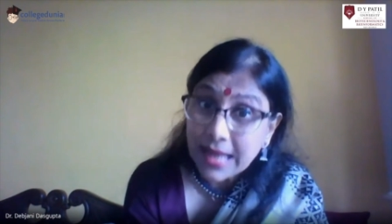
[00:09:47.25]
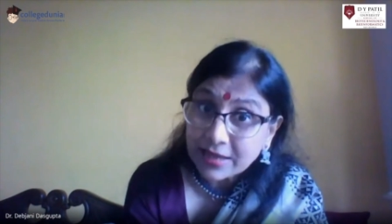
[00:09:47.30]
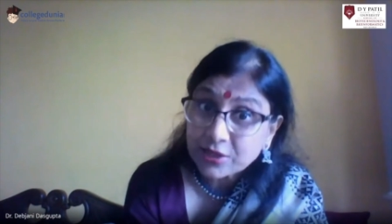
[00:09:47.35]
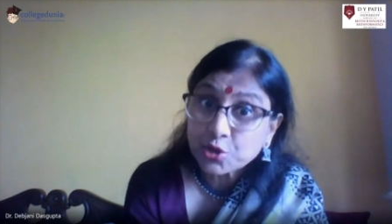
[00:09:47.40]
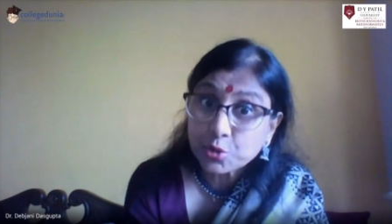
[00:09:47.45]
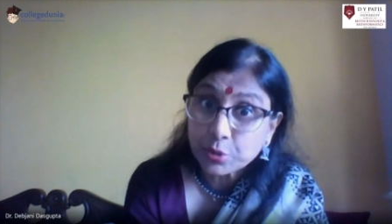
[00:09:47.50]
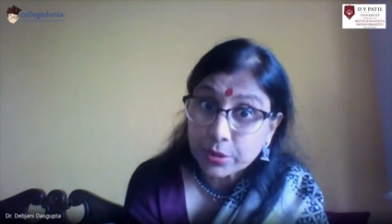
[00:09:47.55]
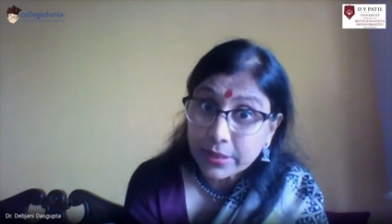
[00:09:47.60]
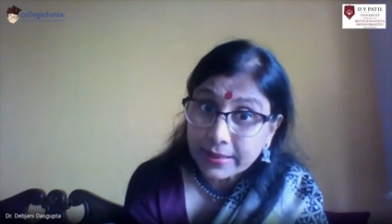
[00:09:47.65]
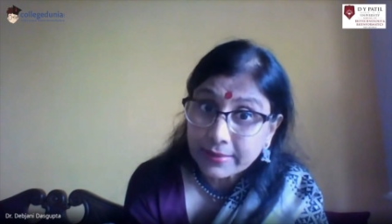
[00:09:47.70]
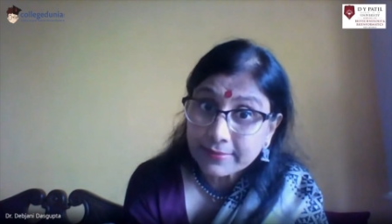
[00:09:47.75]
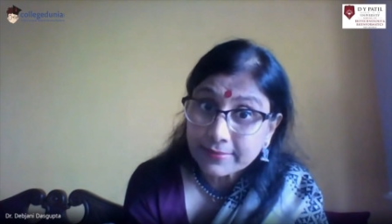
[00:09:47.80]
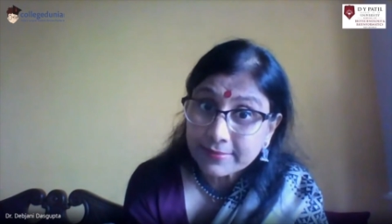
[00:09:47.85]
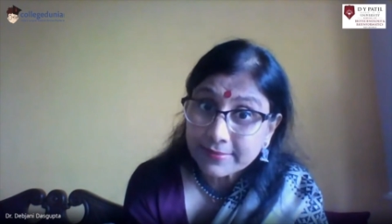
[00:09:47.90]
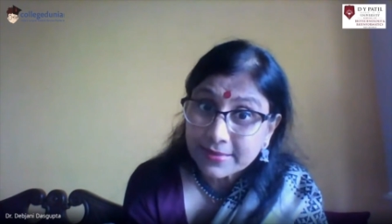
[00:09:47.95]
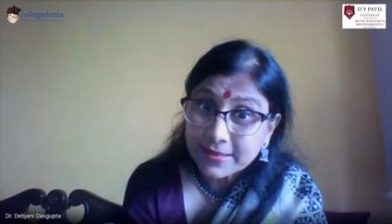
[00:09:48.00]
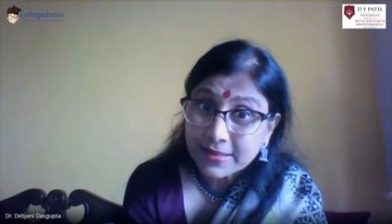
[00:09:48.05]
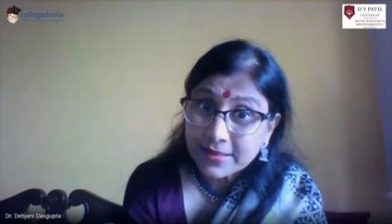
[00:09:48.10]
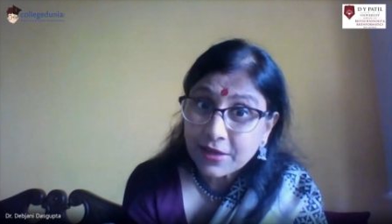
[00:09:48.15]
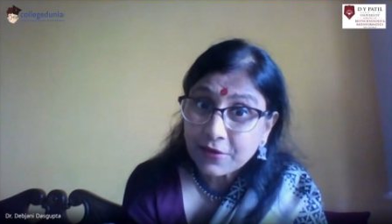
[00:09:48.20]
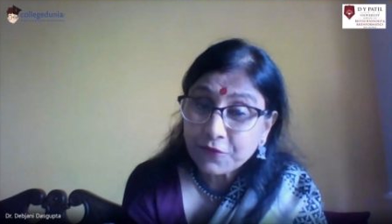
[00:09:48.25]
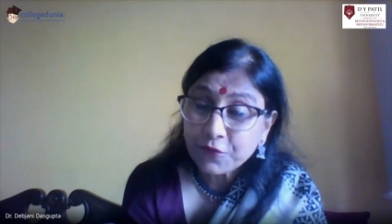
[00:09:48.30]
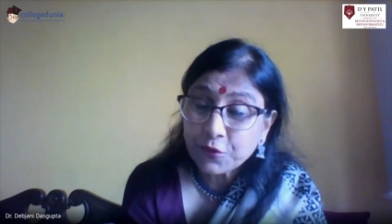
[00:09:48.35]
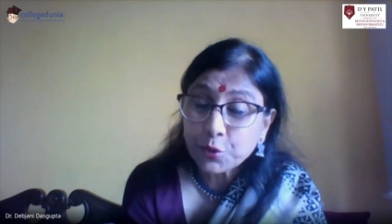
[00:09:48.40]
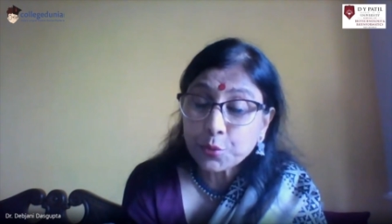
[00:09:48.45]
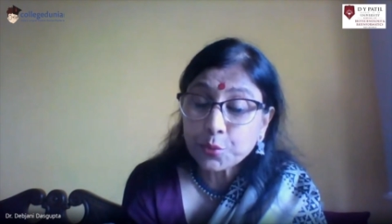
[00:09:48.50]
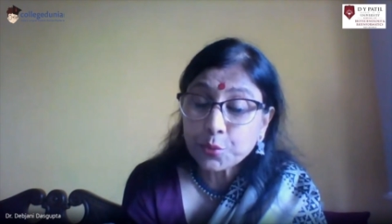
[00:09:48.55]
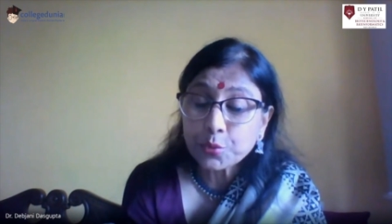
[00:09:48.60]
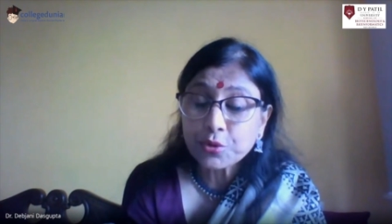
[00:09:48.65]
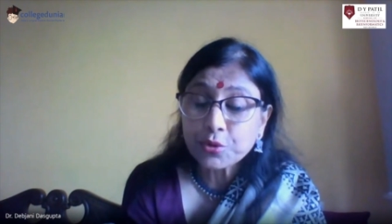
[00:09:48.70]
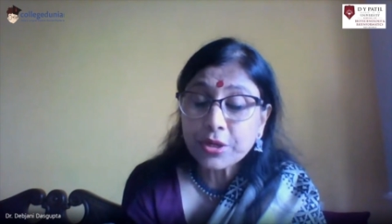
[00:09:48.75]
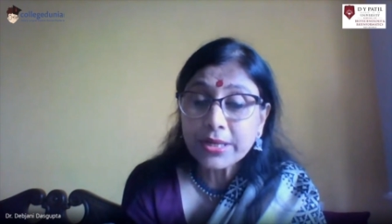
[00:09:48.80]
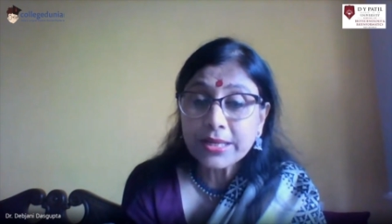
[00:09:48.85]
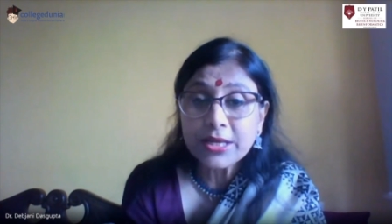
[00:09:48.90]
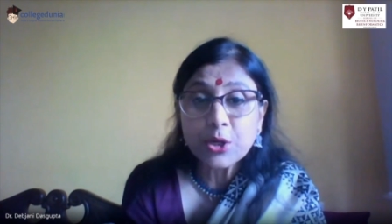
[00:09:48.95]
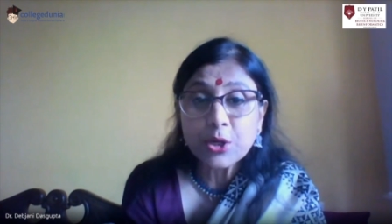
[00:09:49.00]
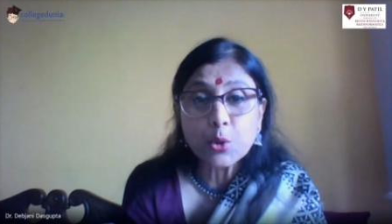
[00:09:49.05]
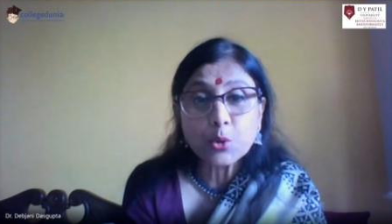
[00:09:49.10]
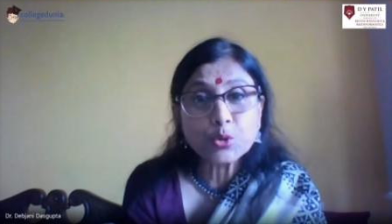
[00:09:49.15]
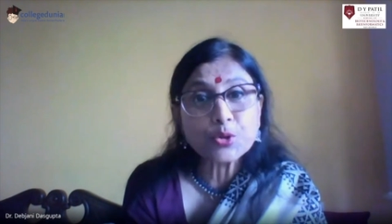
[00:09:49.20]
actually, if you
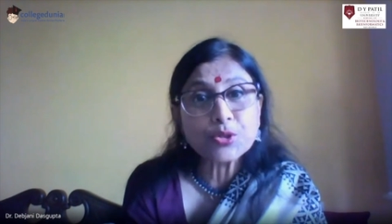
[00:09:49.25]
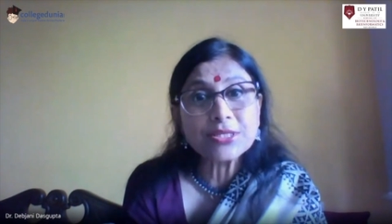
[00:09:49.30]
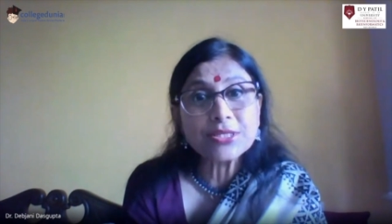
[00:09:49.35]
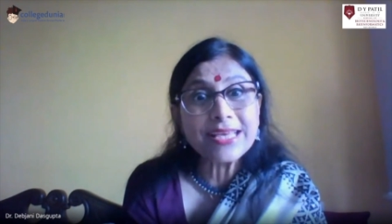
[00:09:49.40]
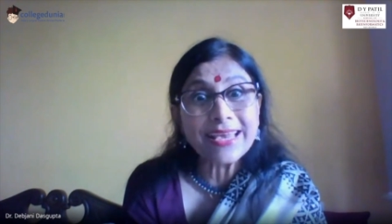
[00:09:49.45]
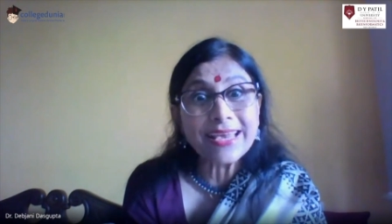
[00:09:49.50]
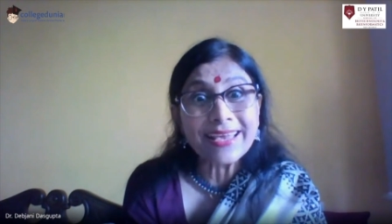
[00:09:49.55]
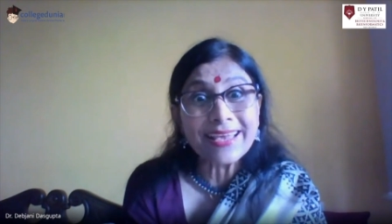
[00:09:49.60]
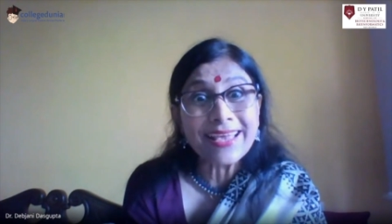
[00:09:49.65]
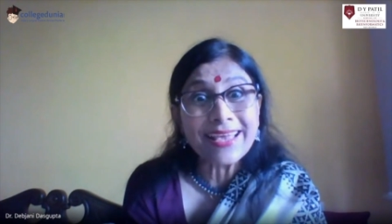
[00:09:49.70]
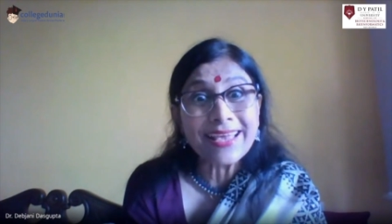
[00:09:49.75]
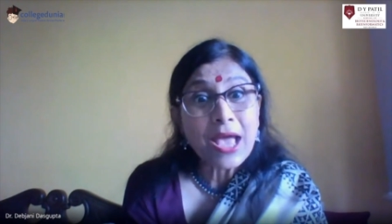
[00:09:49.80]
really go to see,